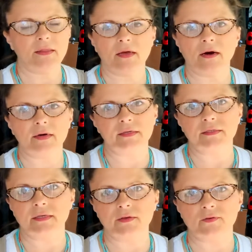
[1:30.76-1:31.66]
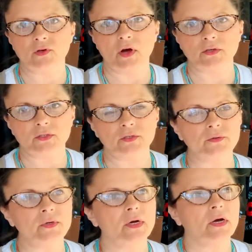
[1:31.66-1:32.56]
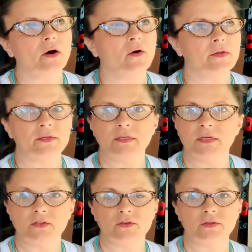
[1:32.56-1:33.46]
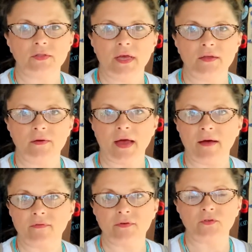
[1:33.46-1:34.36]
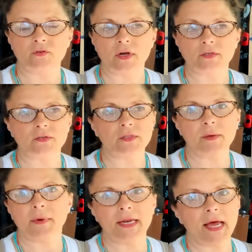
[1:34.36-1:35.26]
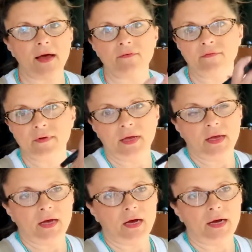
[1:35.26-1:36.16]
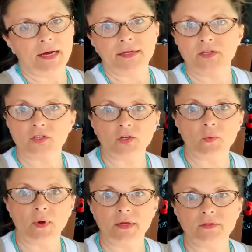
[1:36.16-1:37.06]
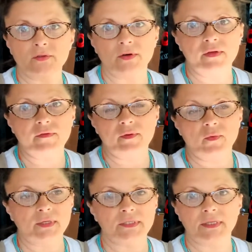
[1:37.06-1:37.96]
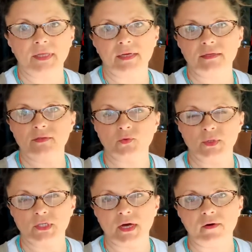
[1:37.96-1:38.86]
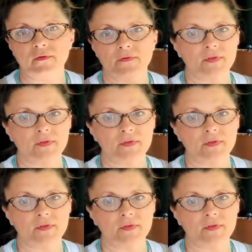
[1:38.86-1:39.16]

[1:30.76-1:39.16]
the artist that you talk to or the teacher that you have or instructor, they might have additional ones or even ones that they switch out for